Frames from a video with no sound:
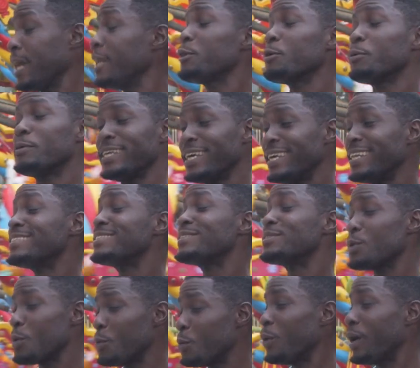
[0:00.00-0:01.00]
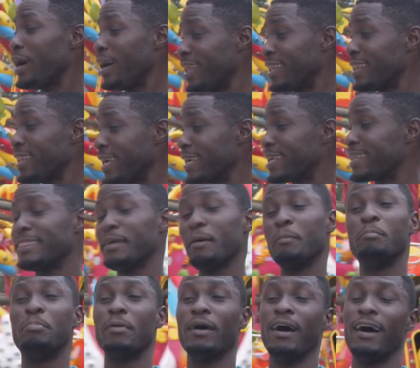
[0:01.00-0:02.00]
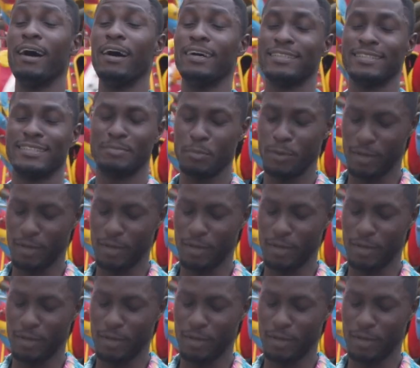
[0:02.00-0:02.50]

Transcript: And you did it so well. Thank like you. the bars